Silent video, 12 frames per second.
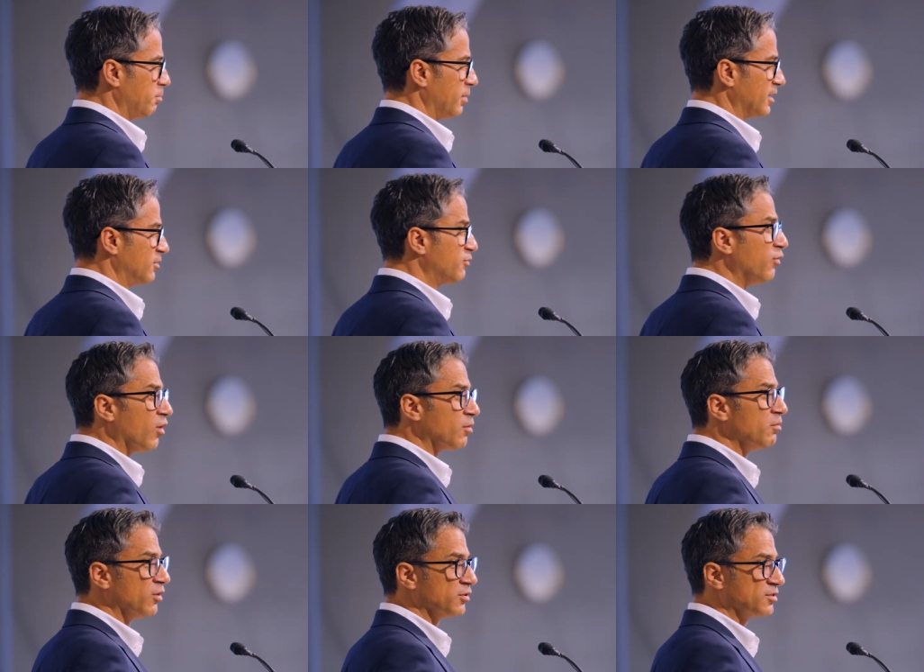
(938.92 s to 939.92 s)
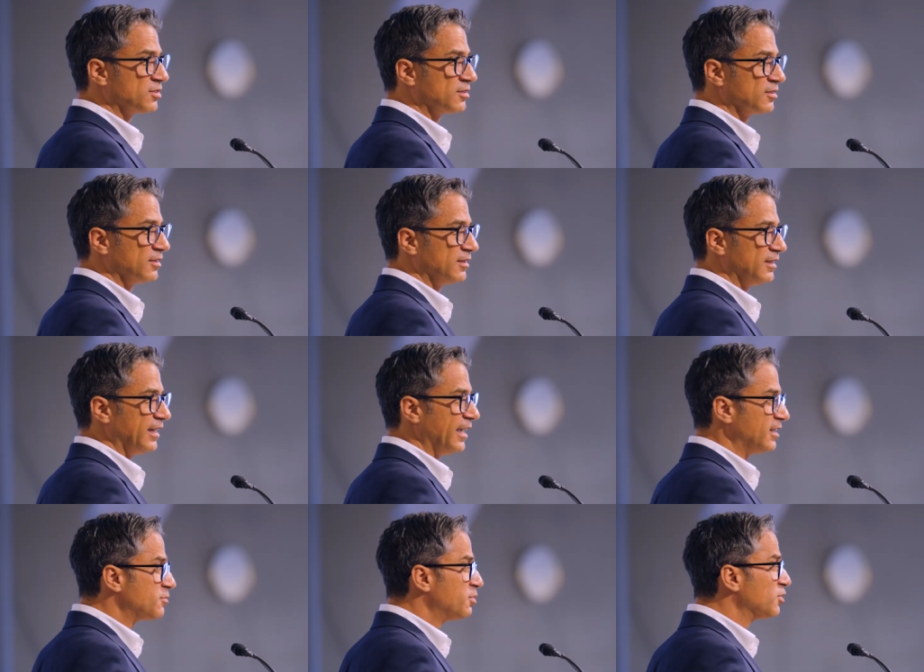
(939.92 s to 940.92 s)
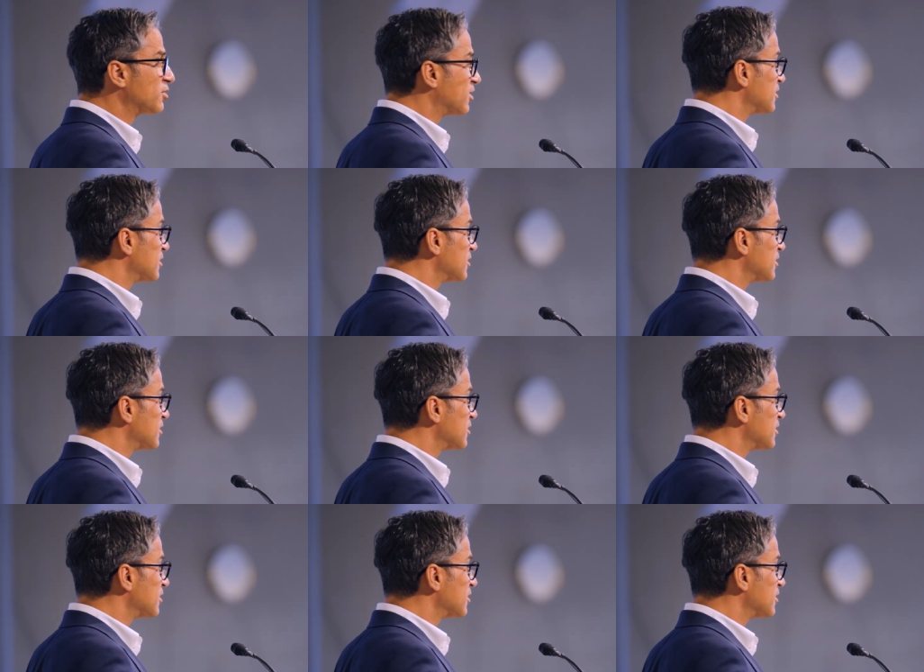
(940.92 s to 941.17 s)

but foremost, a dispute